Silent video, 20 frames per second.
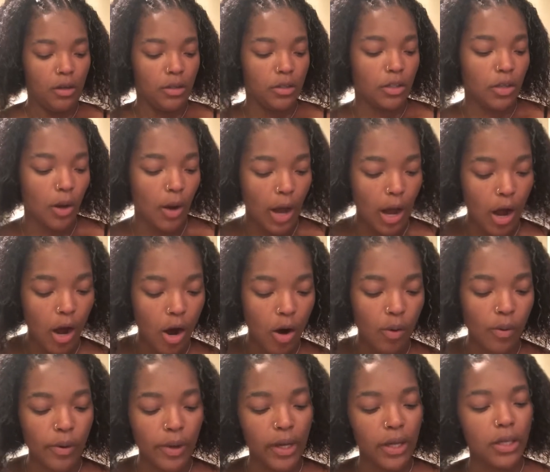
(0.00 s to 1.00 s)
So I
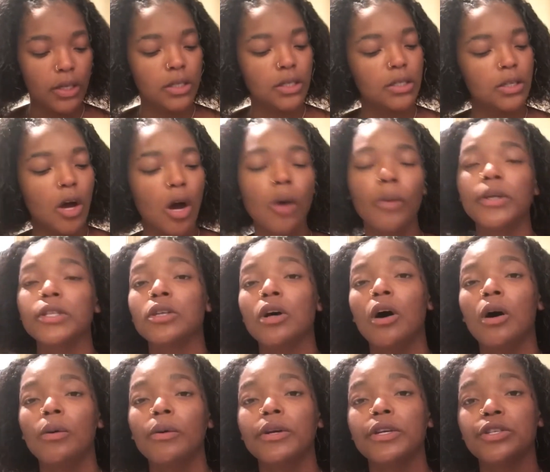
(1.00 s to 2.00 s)
always
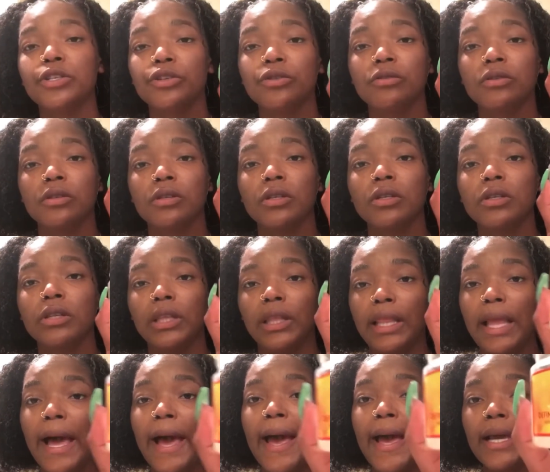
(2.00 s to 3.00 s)
use this
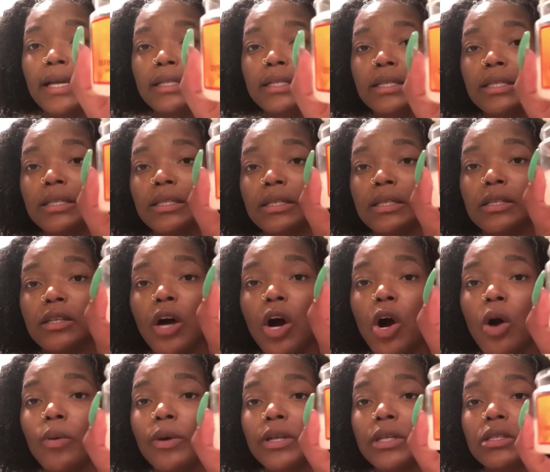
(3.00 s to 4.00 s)
last. This is
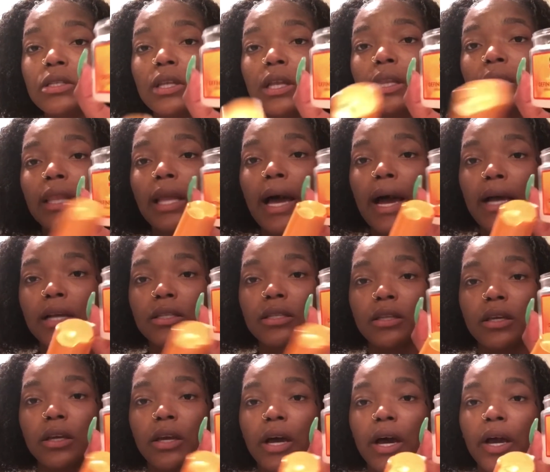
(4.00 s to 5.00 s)
always the last
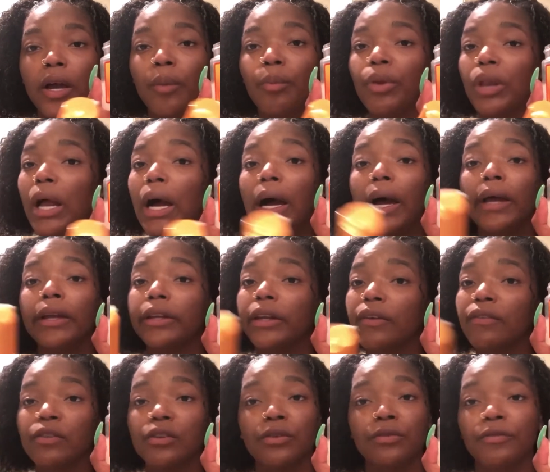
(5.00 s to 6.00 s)
thing I apply.
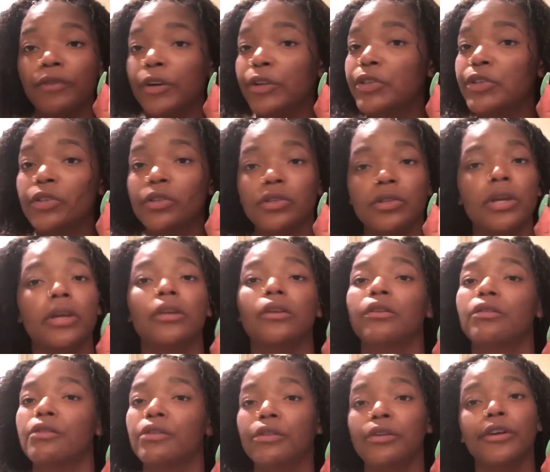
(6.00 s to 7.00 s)
Never the first, the second,
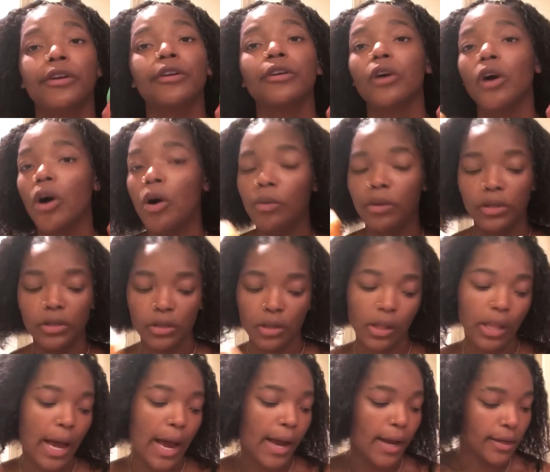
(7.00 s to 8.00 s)
or the third, always the
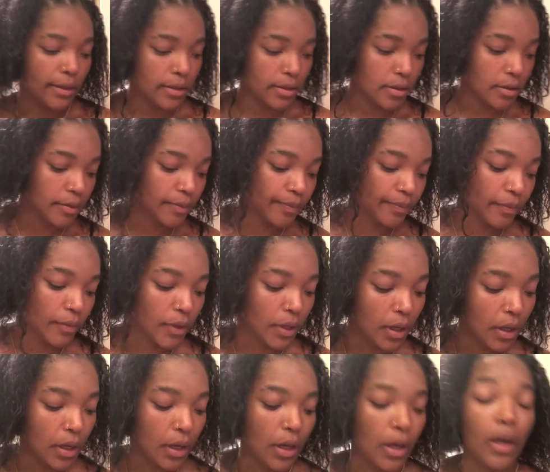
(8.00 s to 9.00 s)
last.
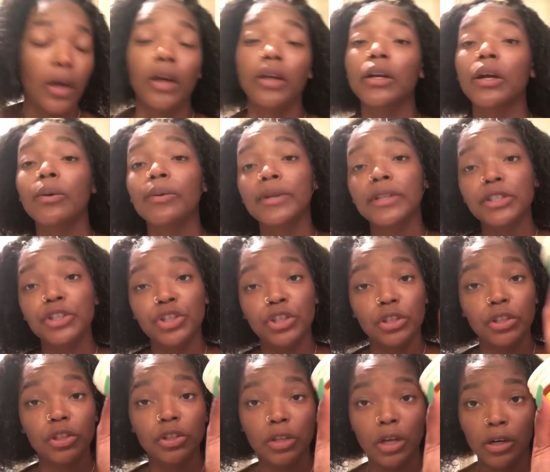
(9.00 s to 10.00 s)
And I really should
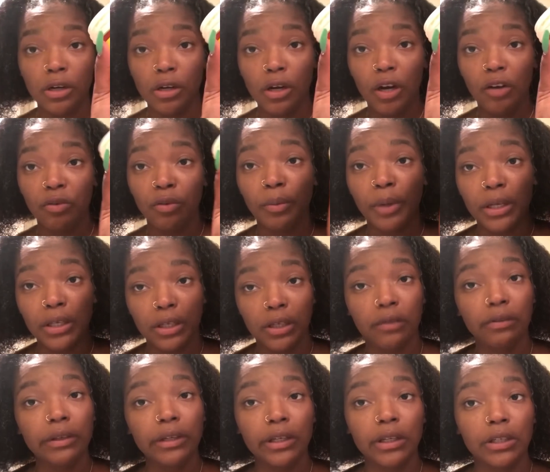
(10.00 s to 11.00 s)
have started off with my
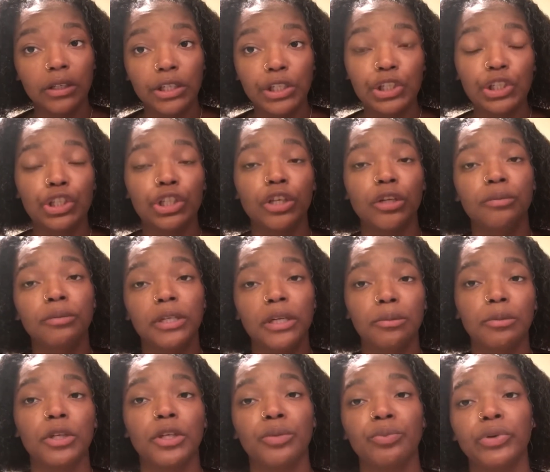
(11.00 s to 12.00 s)
leave-in conditioner, but
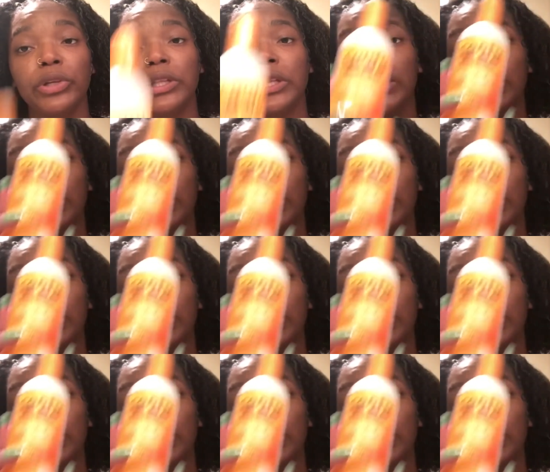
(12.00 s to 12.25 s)
I'm gonna put